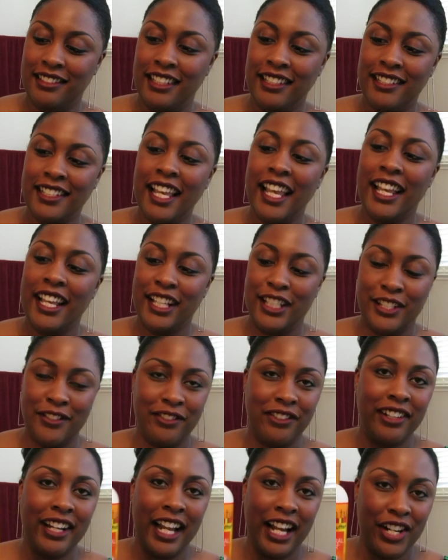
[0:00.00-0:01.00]
saying it's
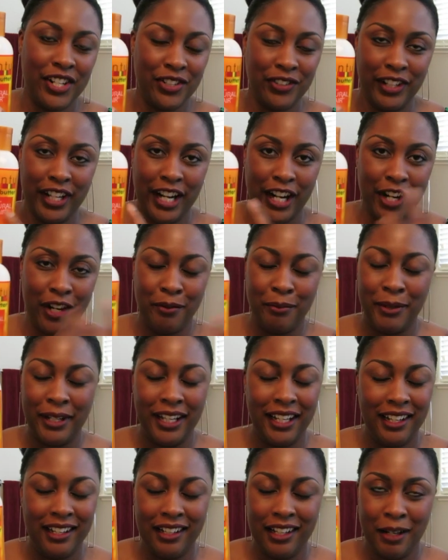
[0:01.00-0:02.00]
for natural hair,
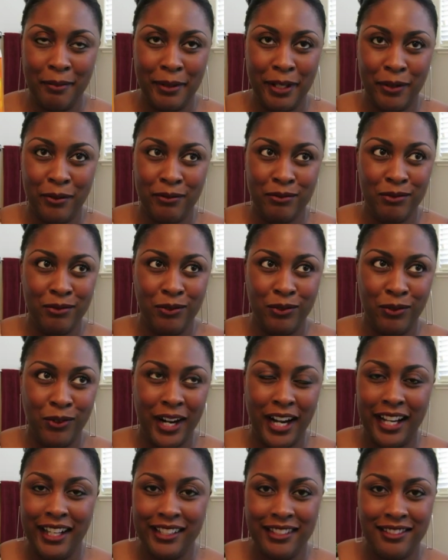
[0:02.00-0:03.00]
but I mean,
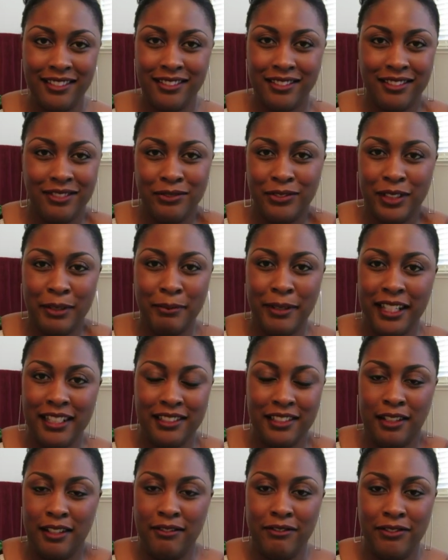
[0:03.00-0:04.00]
why is what
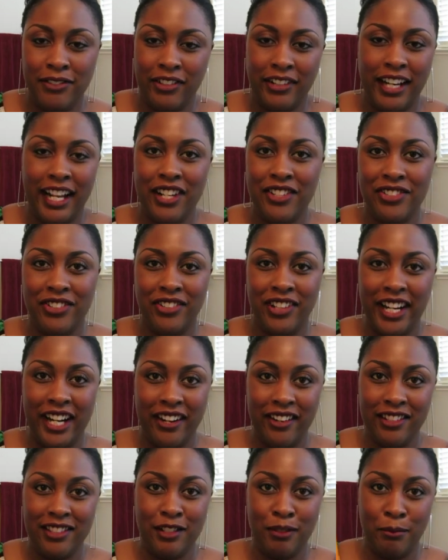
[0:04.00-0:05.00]
makes it for natural
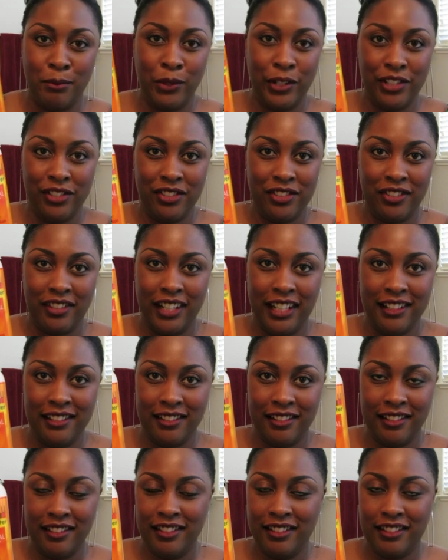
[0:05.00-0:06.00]
hair? It's a
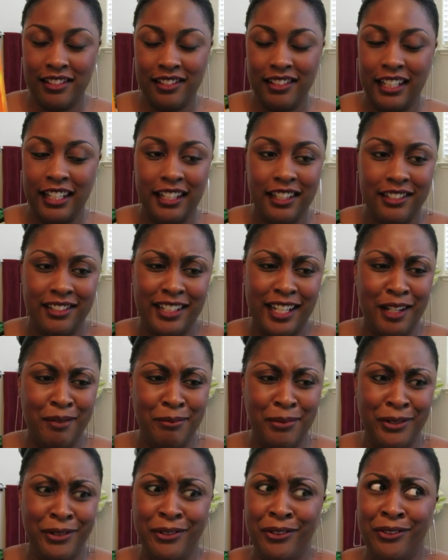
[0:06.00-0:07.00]
moisturizer, just like a
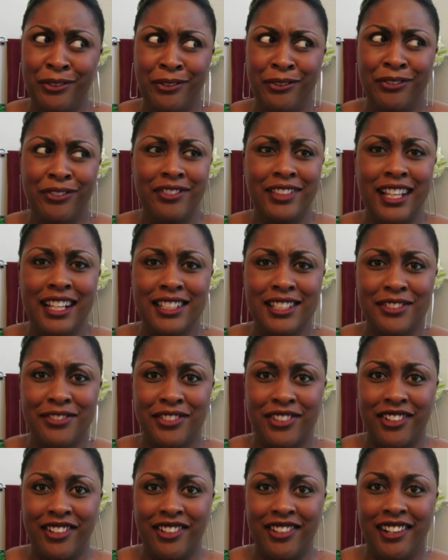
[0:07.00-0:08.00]
shampoo that's
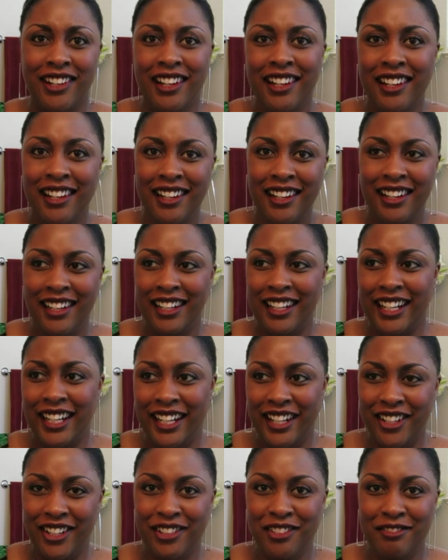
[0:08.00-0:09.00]
for, you
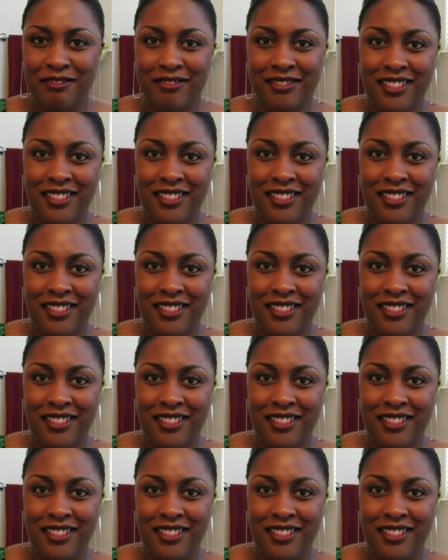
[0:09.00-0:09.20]
know,